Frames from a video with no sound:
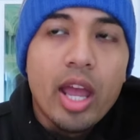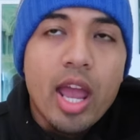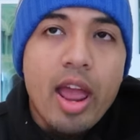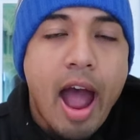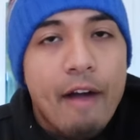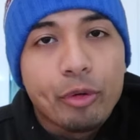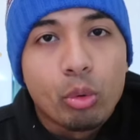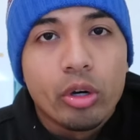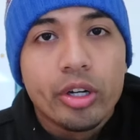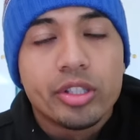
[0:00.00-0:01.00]
And
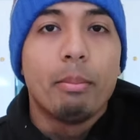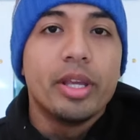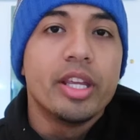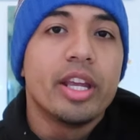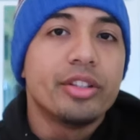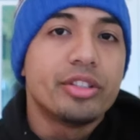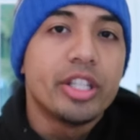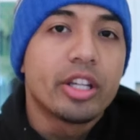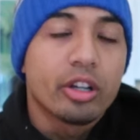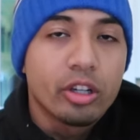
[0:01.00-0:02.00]
afterwards, me and
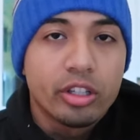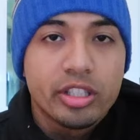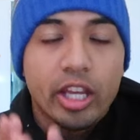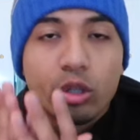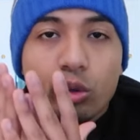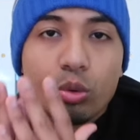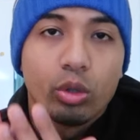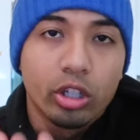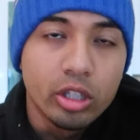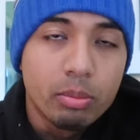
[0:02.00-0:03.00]
Zeke are gonna take you
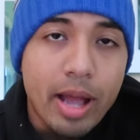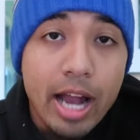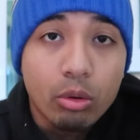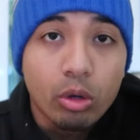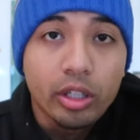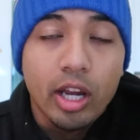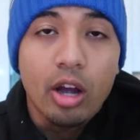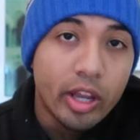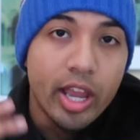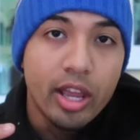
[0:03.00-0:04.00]
through a good back
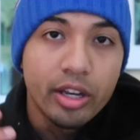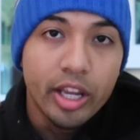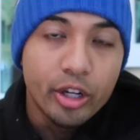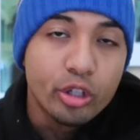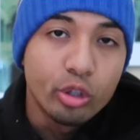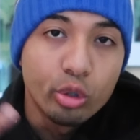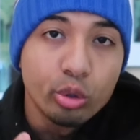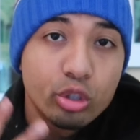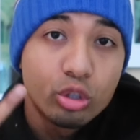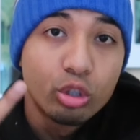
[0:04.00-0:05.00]
workout and
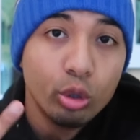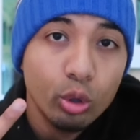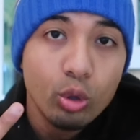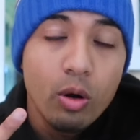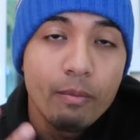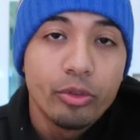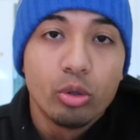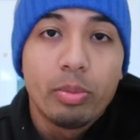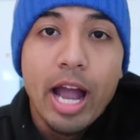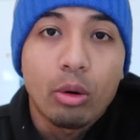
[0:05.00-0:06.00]
introduce two
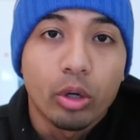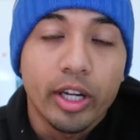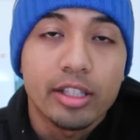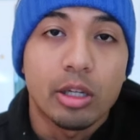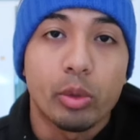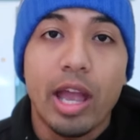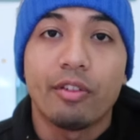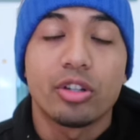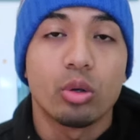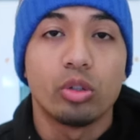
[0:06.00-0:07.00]
new back workouts that we
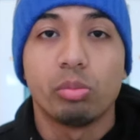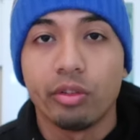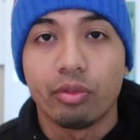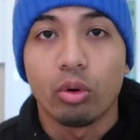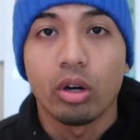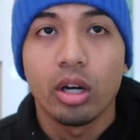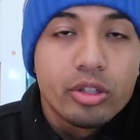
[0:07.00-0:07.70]
haven't shown you before.